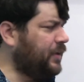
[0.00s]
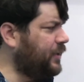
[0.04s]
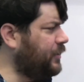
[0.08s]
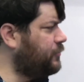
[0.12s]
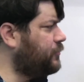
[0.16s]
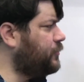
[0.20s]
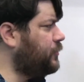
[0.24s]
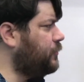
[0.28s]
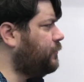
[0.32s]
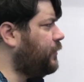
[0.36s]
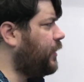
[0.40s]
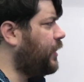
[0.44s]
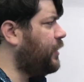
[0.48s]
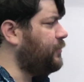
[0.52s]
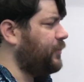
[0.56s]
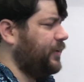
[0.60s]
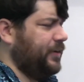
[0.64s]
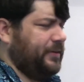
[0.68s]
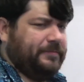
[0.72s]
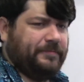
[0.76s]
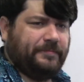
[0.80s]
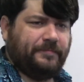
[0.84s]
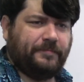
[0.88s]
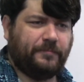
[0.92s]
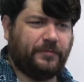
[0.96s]
is the
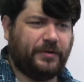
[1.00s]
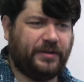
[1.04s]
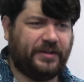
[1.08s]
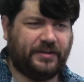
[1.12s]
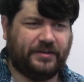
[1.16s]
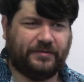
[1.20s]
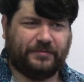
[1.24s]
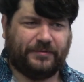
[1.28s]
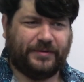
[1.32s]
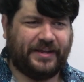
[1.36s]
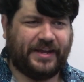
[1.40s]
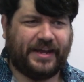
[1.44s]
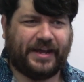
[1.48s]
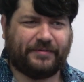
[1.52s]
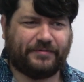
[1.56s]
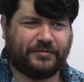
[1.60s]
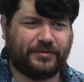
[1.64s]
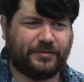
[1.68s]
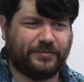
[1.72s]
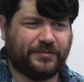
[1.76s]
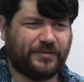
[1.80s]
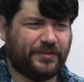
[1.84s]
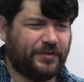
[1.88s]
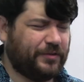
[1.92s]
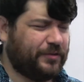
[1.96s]
following. We have
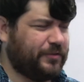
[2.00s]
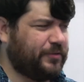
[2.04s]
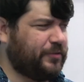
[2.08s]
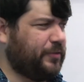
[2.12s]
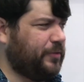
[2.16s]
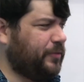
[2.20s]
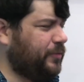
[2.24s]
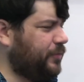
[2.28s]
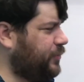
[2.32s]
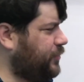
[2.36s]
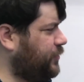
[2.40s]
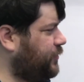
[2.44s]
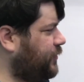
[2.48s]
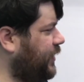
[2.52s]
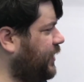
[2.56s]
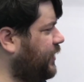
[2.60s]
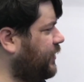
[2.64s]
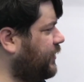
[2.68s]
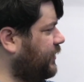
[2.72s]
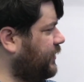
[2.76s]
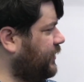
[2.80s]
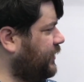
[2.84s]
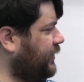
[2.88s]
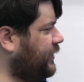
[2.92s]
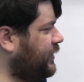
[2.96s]
some cylinder or a
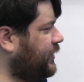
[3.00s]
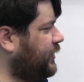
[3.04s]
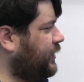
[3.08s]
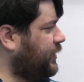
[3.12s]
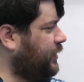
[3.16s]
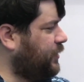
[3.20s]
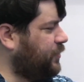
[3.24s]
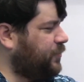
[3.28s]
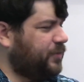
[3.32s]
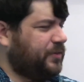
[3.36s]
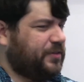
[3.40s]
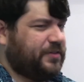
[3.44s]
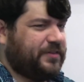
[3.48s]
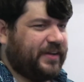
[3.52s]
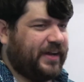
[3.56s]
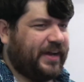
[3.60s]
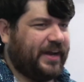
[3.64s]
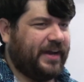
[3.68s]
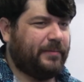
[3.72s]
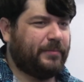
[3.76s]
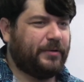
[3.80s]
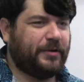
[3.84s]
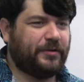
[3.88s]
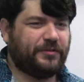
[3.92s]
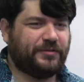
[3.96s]
sphere with
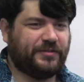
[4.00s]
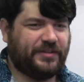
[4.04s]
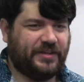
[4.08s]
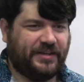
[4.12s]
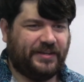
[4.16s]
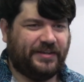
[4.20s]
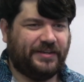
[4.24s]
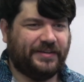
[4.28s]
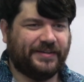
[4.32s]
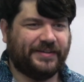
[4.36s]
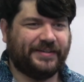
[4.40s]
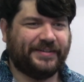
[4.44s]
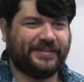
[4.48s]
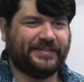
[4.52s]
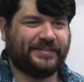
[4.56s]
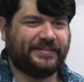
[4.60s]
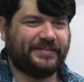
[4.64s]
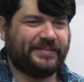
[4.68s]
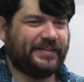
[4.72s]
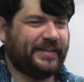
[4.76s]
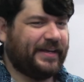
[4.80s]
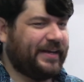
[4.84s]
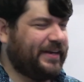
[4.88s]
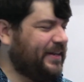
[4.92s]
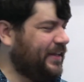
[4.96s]
diameter d
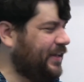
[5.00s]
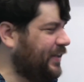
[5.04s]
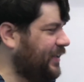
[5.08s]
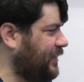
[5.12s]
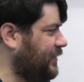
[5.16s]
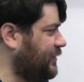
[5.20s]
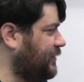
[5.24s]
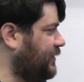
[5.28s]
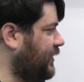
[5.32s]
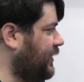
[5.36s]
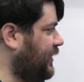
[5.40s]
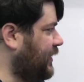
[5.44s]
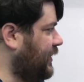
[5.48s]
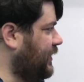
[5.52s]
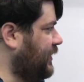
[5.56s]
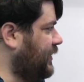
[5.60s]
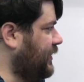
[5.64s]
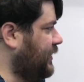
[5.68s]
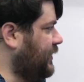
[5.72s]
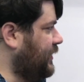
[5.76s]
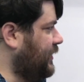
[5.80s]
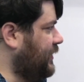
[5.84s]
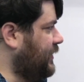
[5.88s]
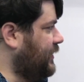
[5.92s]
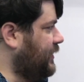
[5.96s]
that is
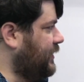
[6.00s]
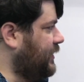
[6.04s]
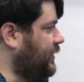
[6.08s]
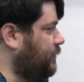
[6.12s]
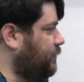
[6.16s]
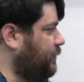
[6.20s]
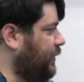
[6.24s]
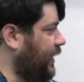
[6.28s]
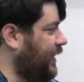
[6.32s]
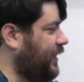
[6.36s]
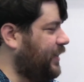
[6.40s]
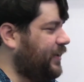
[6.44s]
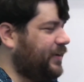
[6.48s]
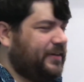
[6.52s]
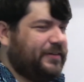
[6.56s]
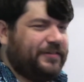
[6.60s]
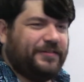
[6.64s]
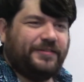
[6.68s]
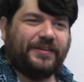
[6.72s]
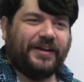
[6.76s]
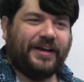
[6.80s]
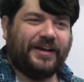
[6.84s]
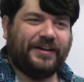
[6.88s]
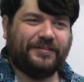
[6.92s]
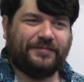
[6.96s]
embedded
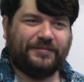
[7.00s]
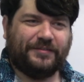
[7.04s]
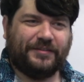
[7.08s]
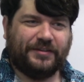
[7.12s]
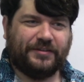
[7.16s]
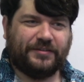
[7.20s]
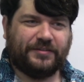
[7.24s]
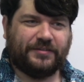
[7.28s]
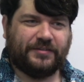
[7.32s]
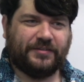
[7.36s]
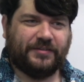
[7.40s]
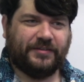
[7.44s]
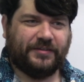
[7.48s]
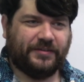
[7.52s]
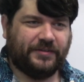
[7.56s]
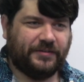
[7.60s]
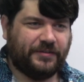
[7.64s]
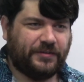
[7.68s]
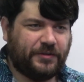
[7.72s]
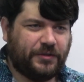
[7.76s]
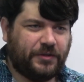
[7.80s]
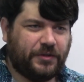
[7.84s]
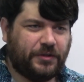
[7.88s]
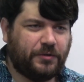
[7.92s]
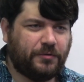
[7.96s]
inside of this
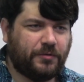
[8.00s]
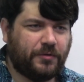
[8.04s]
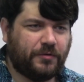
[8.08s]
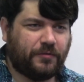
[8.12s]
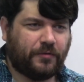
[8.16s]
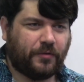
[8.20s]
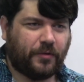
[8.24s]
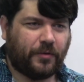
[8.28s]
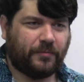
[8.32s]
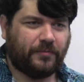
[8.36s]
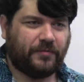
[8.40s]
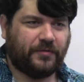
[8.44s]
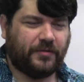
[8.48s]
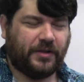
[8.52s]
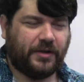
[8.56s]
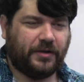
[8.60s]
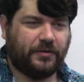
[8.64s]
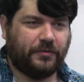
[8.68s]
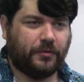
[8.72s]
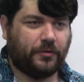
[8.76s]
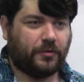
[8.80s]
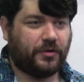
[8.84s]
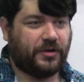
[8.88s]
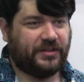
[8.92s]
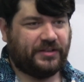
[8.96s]
uniform
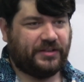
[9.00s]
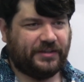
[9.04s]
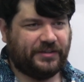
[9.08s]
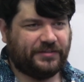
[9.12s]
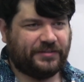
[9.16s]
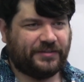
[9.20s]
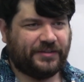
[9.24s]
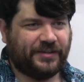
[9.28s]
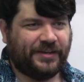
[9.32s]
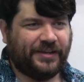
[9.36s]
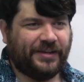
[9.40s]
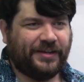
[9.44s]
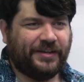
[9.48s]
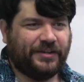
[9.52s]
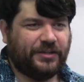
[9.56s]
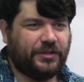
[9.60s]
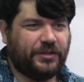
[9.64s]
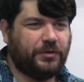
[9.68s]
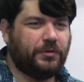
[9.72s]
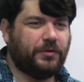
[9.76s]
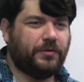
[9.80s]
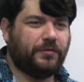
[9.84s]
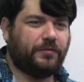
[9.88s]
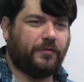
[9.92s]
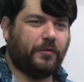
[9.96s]
flow, or at least
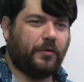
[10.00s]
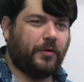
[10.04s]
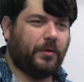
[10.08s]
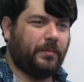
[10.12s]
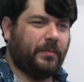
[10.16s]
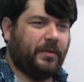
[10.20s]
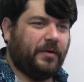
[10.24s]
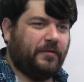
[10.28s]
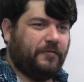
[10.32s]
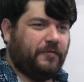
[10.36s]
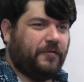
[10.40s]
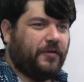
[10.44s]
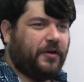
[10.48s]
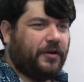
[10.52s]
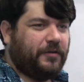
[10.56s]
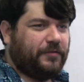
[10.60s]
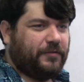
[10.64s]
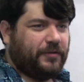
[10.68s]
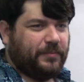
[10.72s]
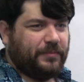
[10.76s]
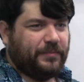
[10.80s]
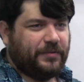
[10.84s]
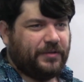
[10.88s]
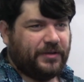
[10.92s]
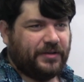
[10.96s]
uniform far
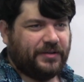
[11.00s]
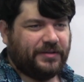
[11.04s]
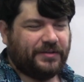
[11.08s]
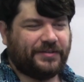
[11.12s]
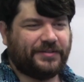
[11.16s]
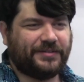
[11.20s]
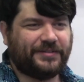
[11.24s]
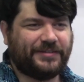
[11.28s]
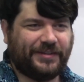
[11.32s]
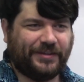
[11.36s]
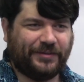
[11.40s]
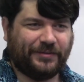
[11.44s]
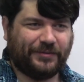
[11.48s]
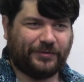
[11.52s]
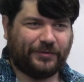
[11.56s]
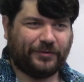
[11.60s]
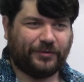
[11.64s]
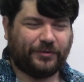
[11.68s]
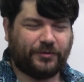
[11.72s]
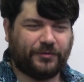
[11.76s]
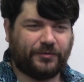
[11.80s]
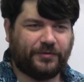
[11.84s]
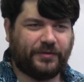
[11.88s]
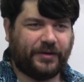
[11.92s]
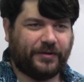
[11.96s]
from the
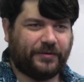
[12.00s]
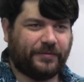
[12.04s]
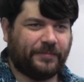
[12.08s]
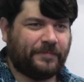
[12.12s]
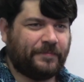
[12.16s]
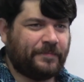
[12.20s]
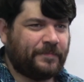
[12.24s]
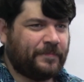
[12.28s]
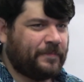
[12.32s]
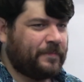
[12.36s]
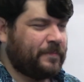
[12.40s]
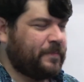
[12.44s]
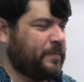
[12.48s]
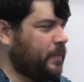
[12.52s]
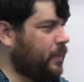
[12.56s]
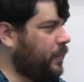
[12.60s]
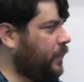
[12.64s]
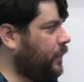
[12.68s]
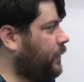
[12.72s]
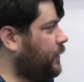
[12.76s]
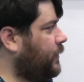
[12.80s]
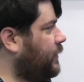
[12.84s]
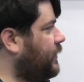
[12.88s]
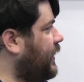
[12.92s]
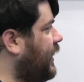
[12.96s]
cylinder or sphere.
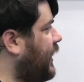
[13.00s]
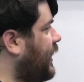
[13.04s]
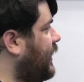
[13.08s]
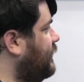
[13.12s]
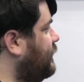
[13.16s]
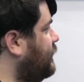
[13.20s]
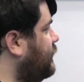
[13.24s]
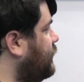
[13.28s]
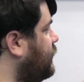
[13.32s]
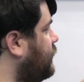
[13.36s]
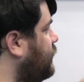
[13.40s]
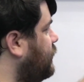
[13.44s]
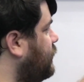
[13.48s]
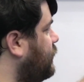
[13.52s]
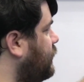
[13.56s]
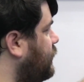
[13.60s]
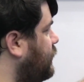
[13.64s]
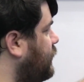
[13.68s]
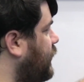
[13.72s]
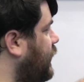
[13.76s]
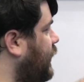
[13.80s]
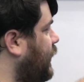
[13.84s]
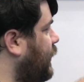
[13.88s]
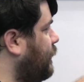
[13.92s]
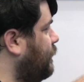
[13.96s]
That
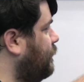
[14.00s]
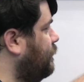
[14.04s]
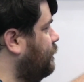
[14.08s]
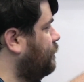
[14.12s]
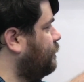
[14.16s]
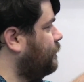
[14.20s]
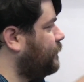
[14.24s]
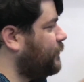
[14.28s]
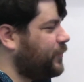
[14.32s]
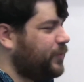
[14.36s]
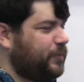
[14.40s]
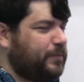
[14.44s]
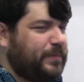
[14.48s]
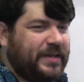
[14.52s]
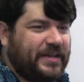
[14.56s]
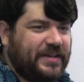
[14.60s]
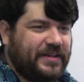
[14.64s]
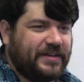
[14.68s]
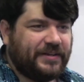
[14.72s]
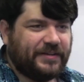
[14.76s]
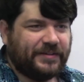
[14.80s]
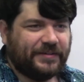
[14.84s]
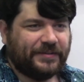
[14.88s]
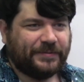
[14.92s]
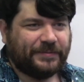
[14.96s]

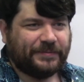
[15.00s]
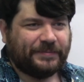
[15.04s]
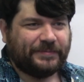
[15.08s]
speed,